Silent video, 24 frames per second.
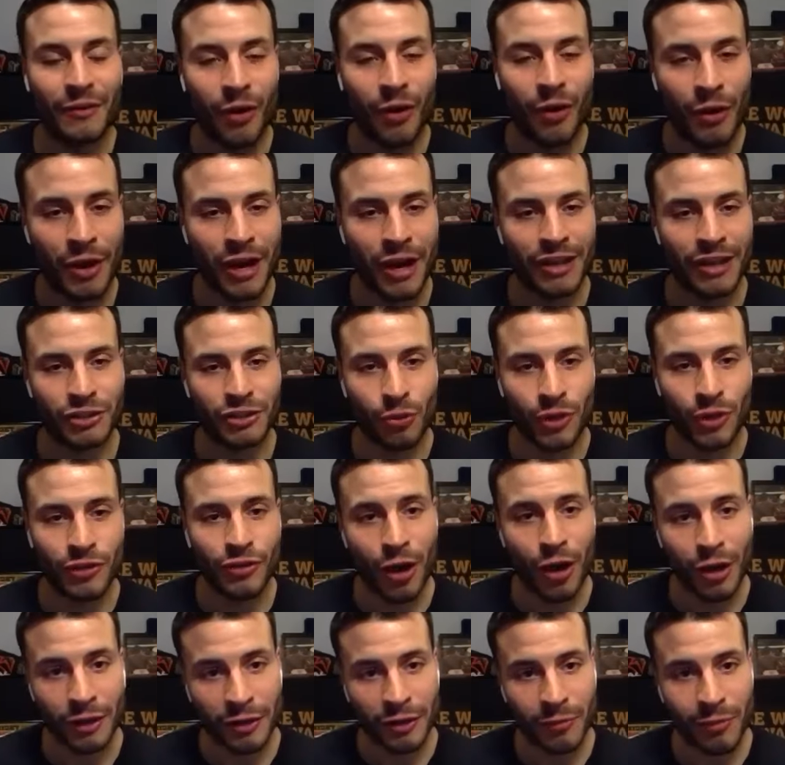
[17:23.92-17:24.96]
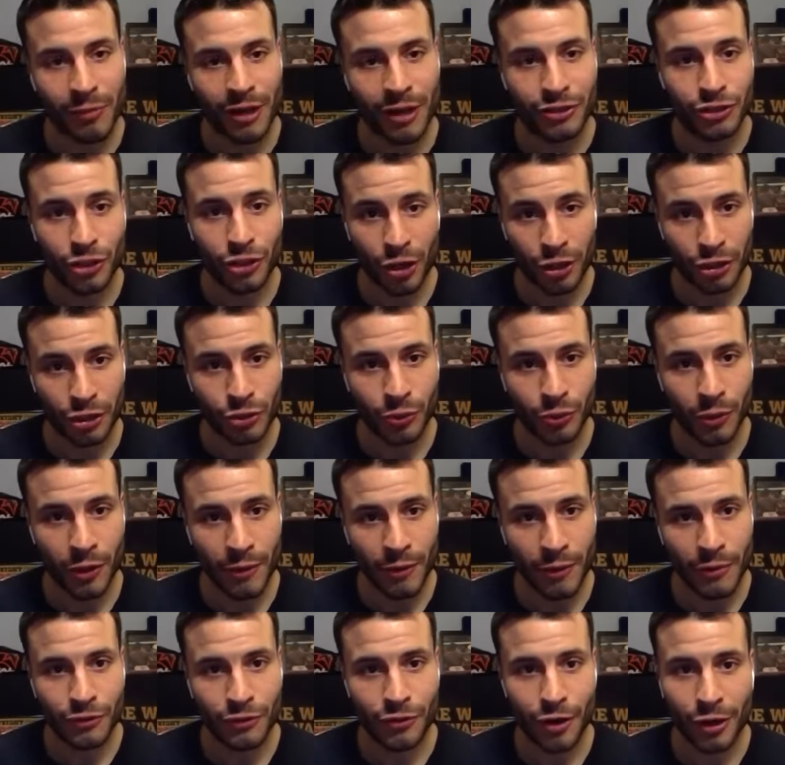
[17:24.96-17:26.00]
okay, so we talked about
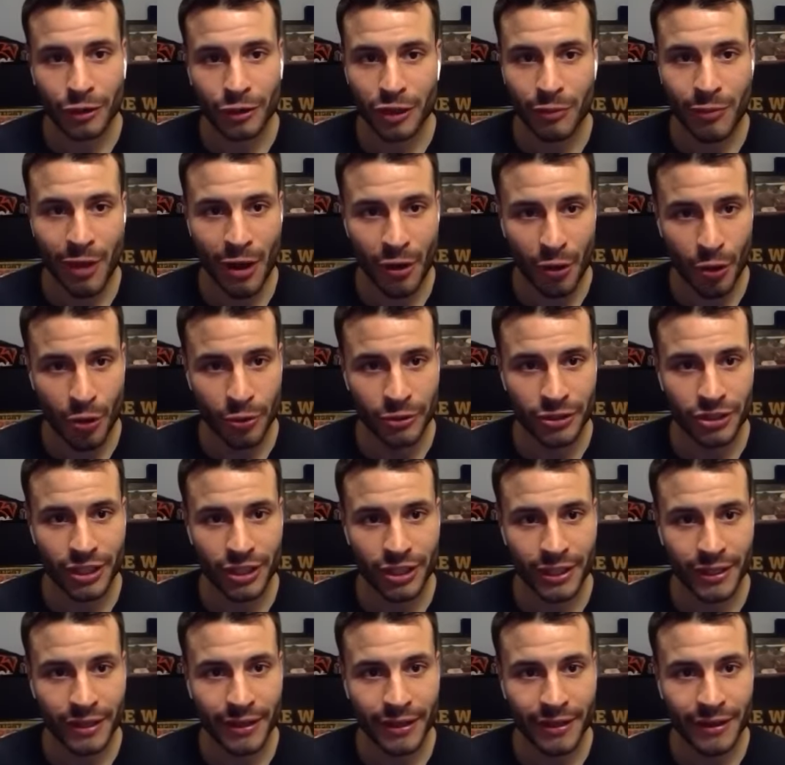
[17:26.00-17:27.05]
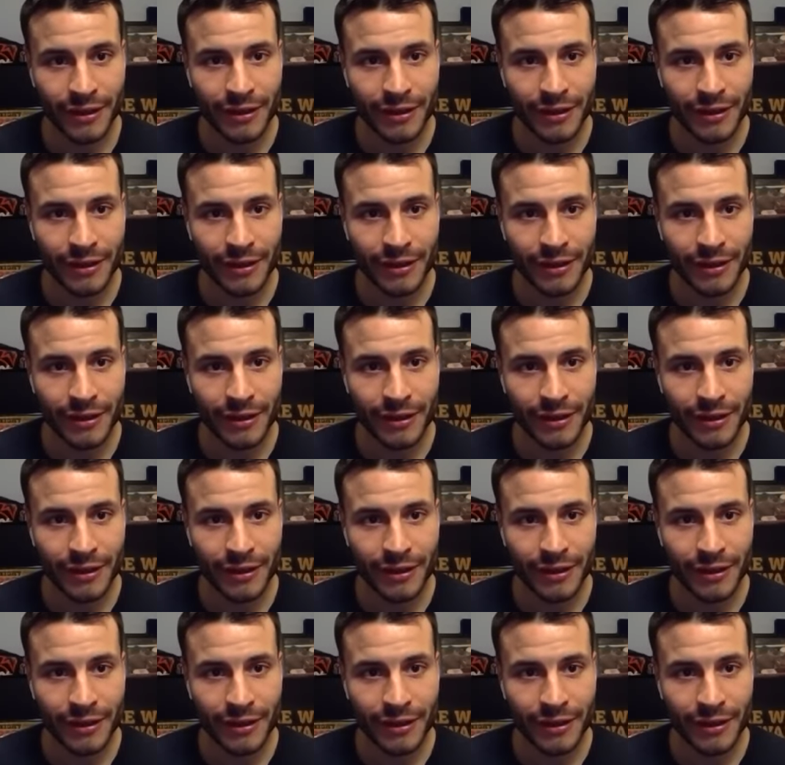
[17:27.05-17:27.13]
Joshua, we talked about Usyk,